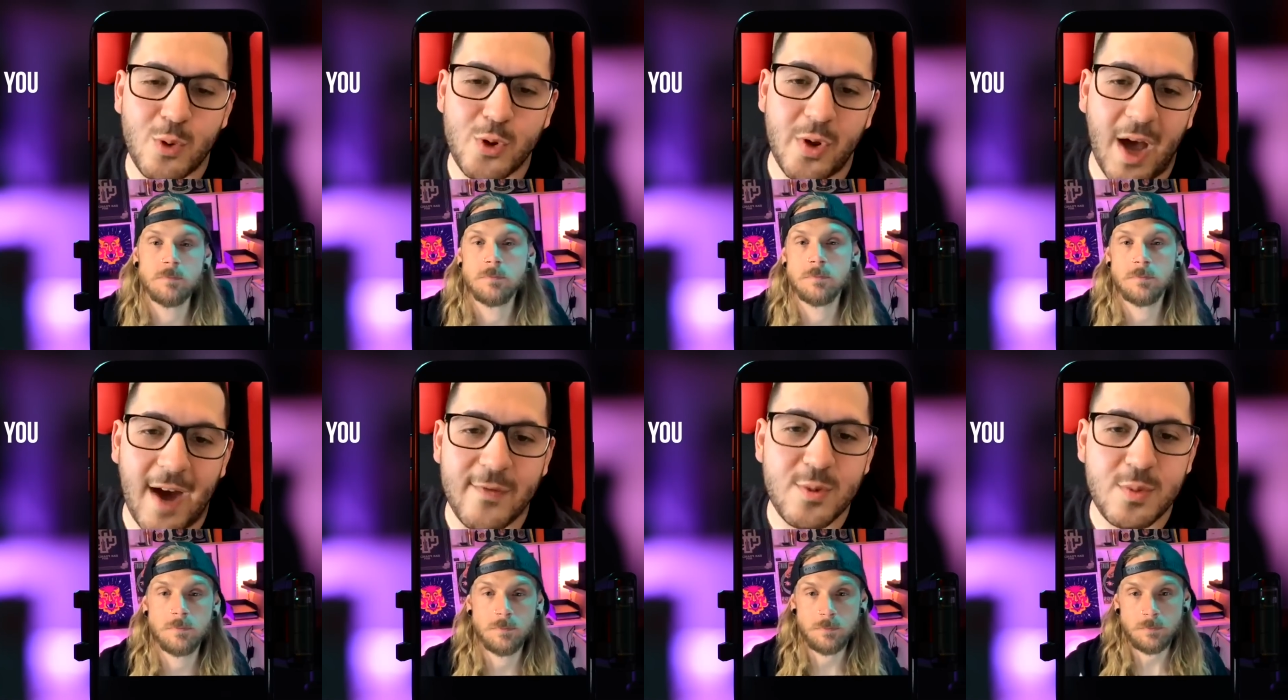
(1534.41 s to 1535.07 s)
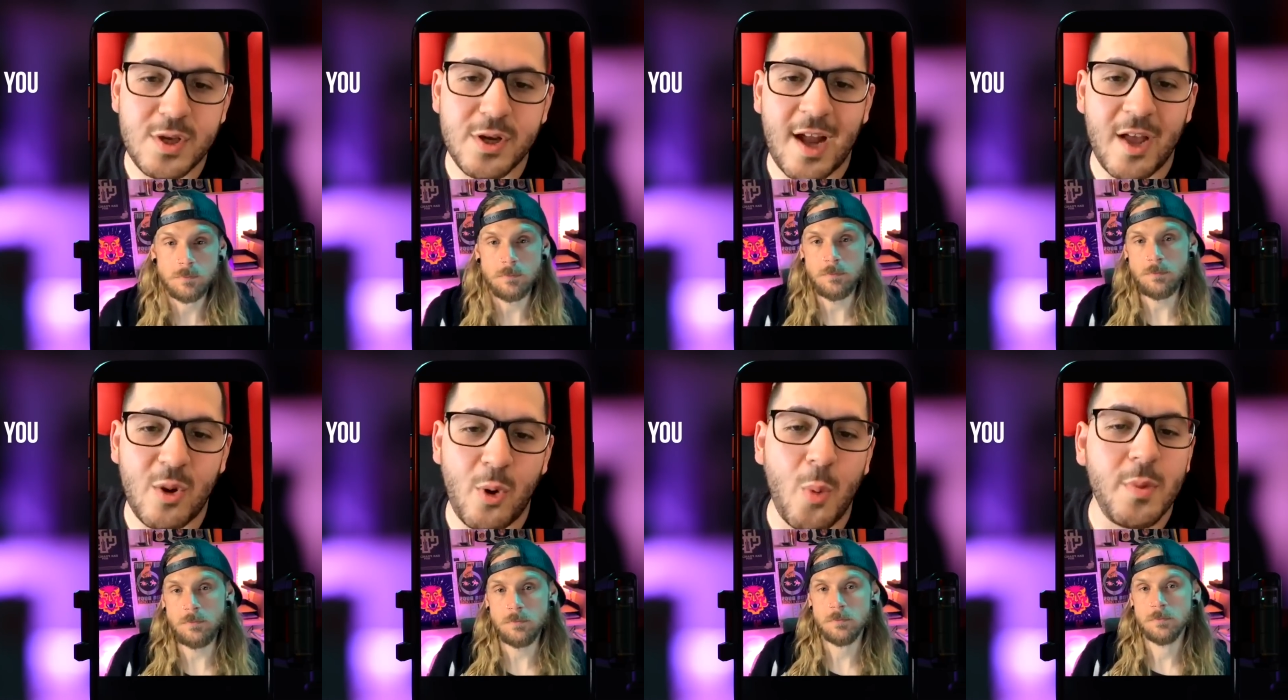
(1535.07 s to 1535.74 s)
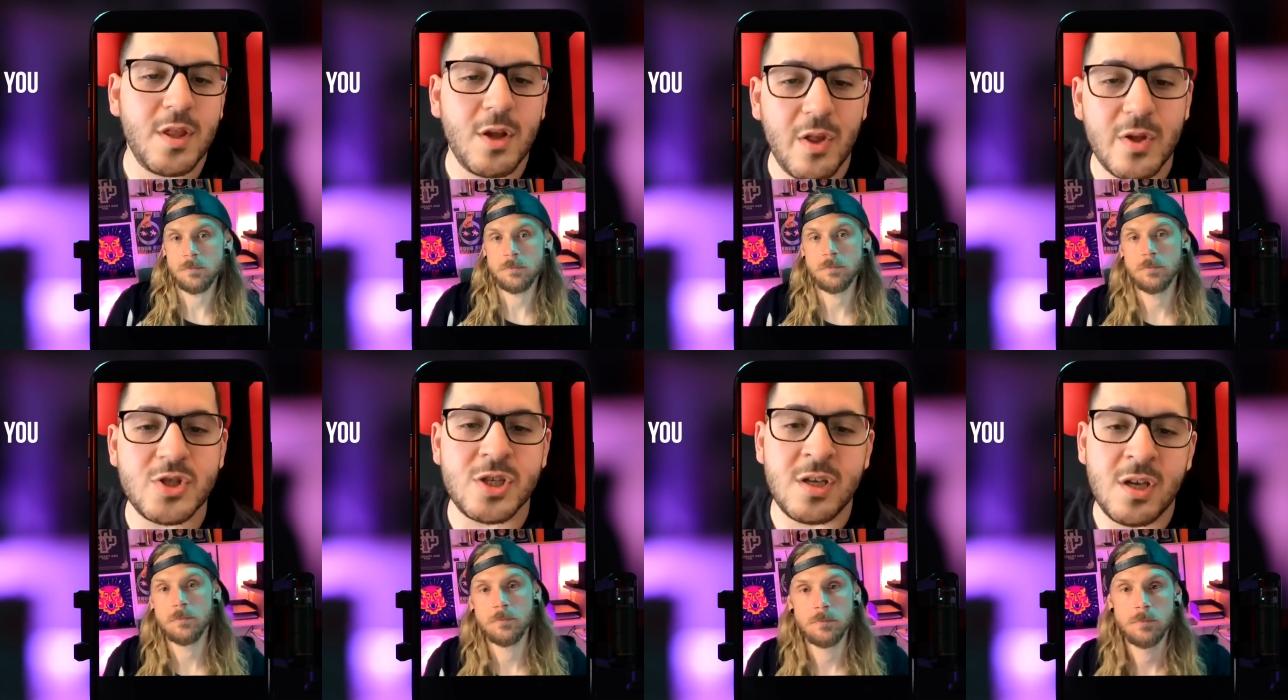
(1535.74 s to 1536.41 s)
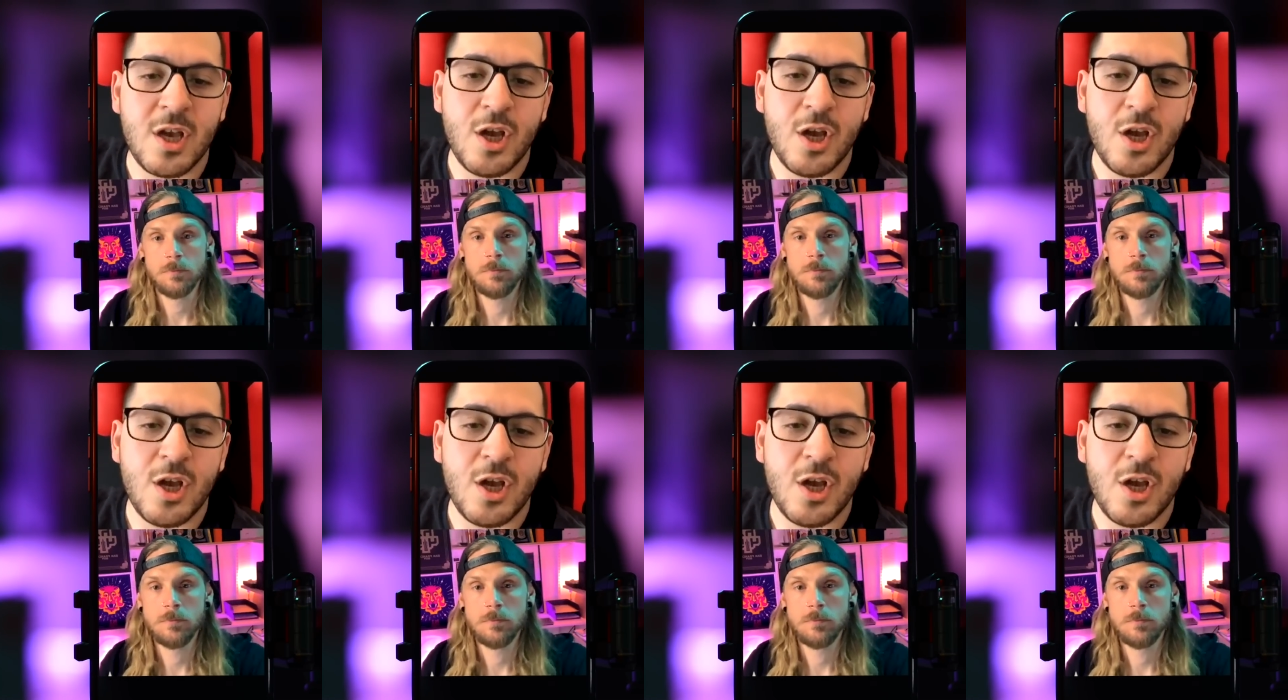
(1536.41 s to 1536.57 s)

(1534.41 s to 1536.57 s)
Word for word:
Speaker 1: You have to be good at your own methodology.